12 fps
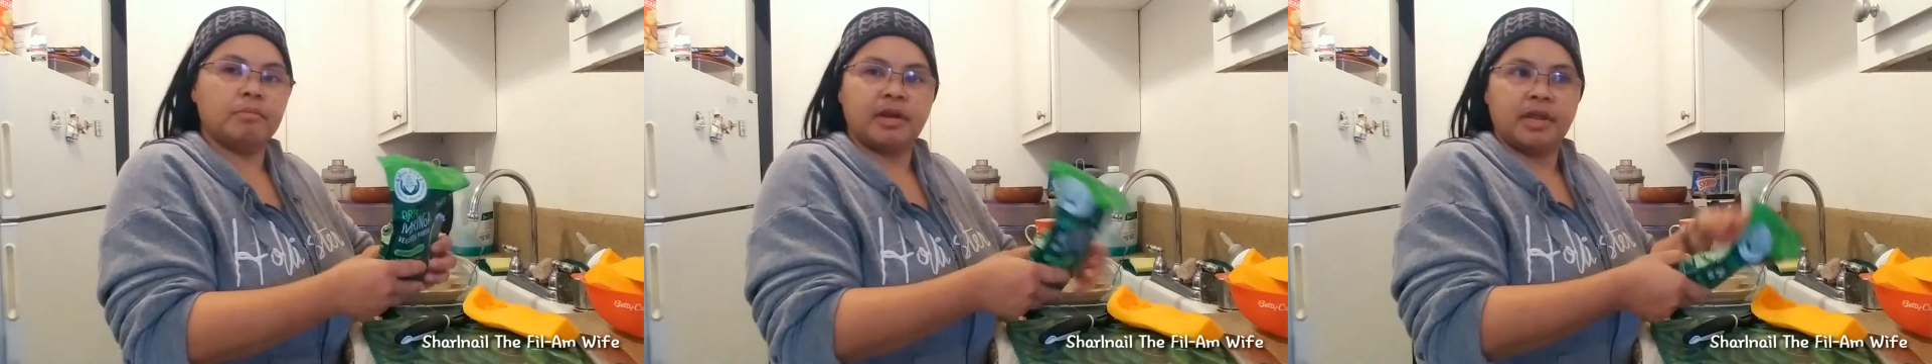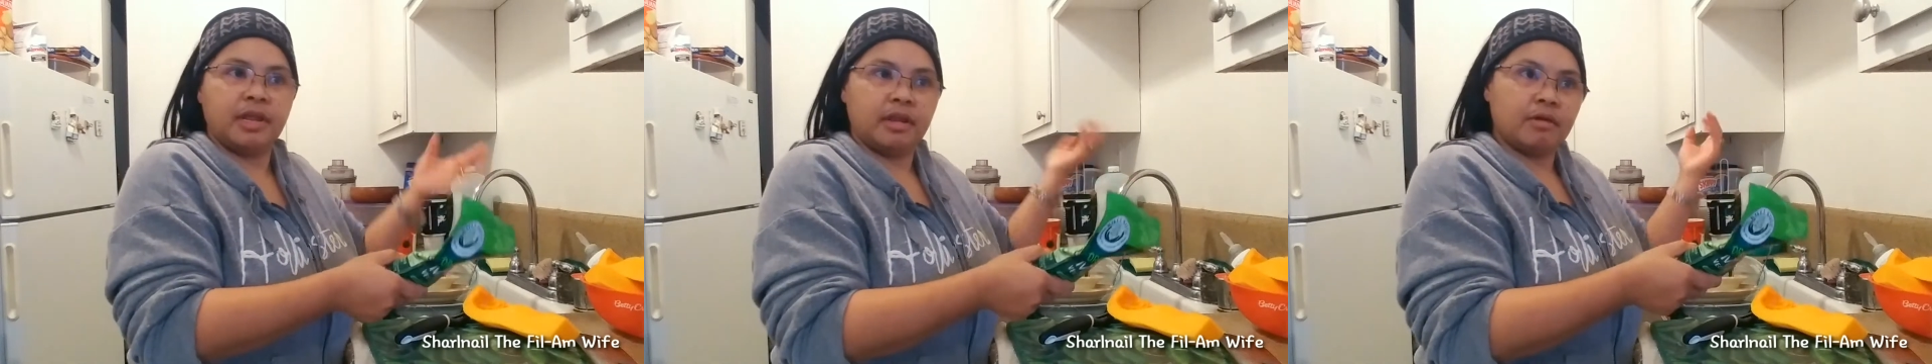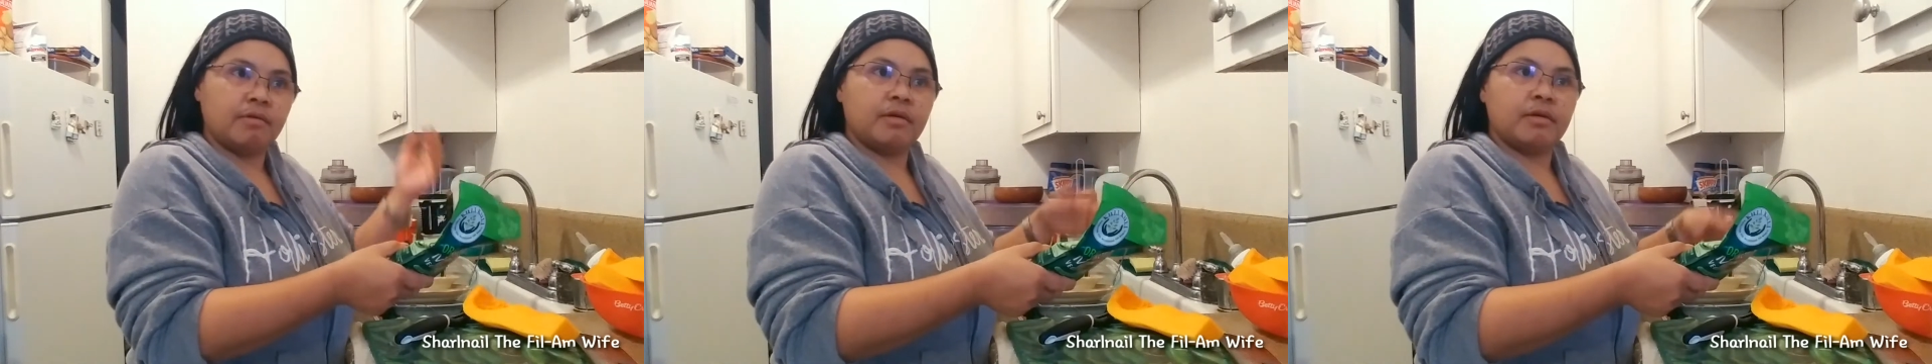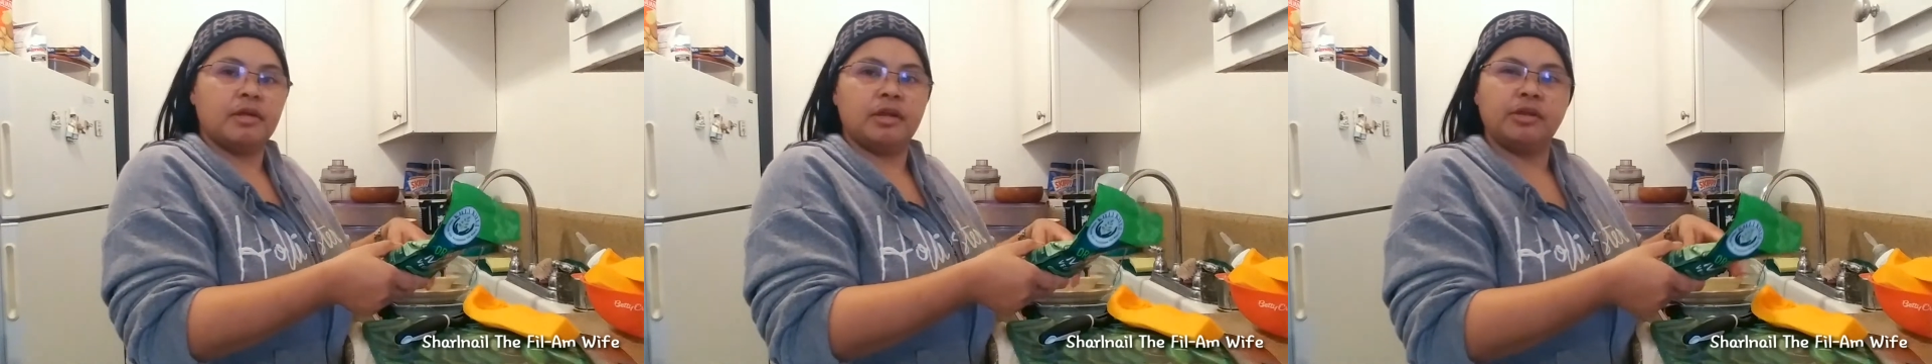But here
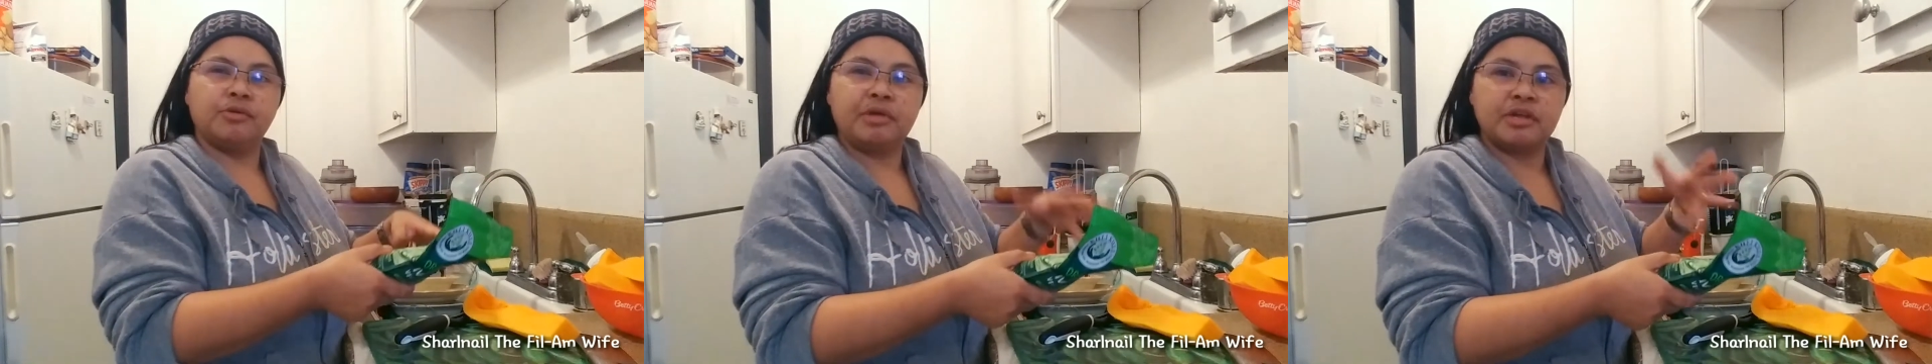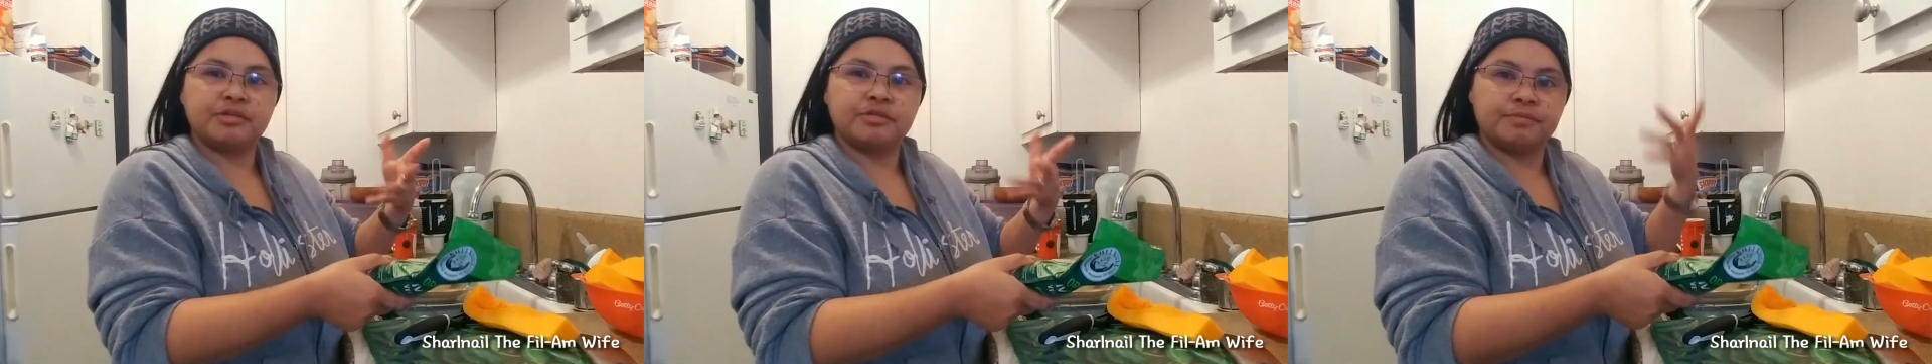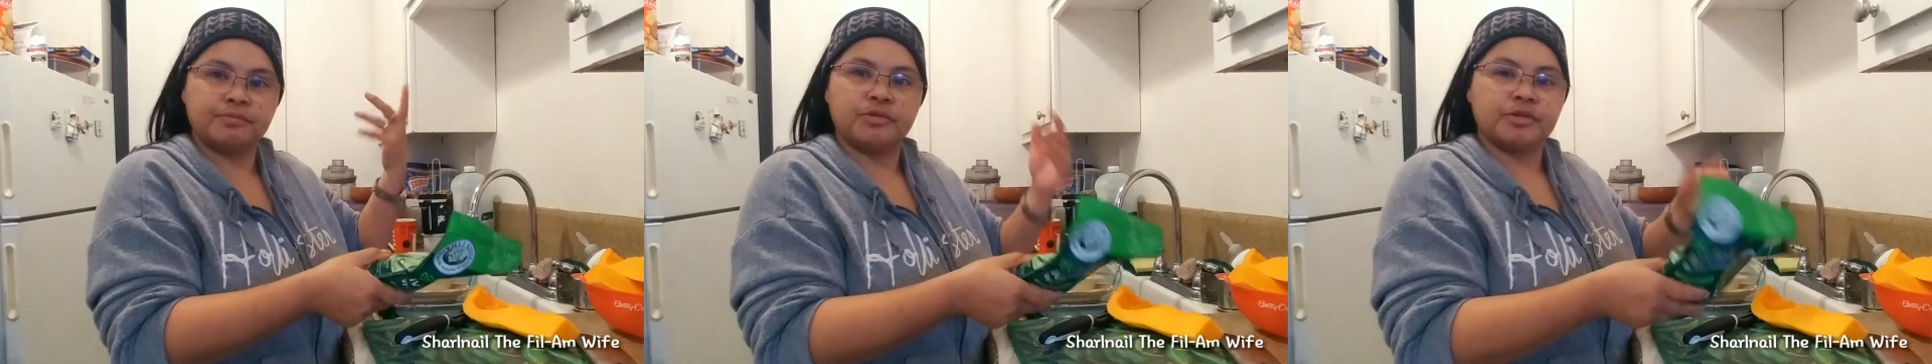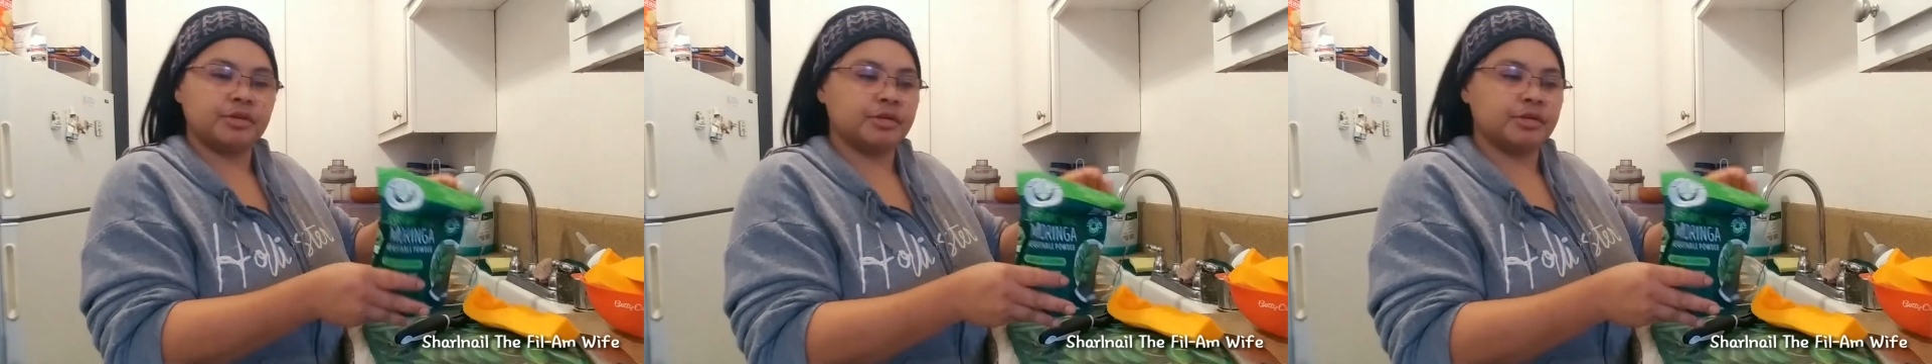in the U.S., of course,